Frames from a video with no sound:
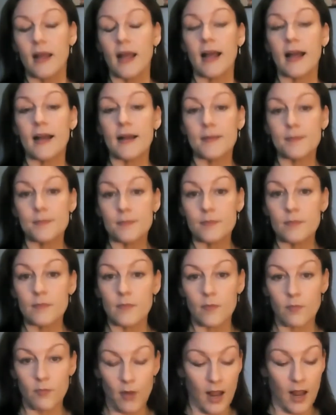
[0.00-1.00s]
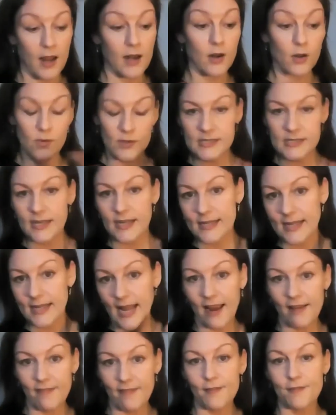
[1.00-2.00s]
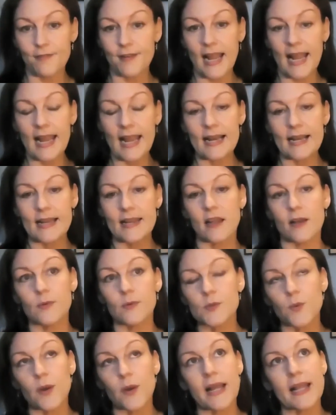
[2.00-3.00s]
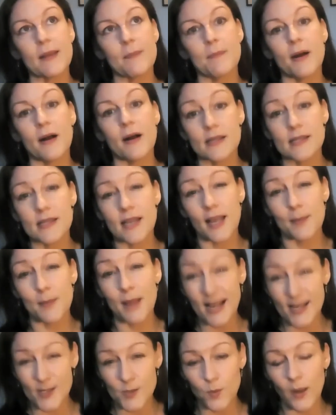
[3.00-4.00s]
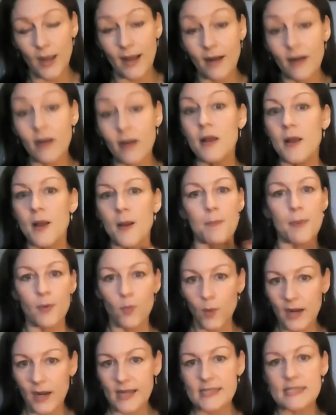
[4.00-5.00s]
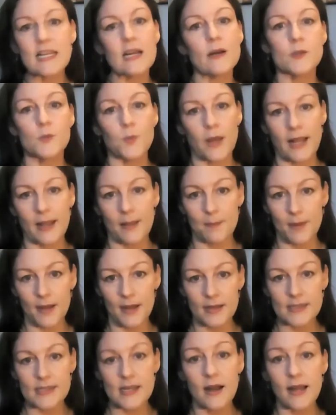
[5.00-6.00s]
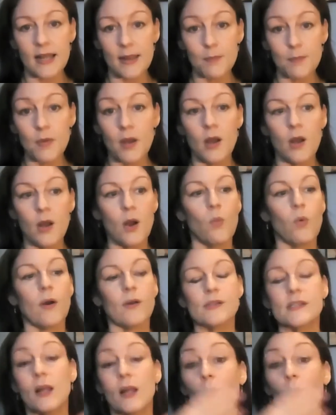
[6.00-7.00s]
alongside caring for Kaylin. I was working part-time as well. But when I say I was working part-time, whilst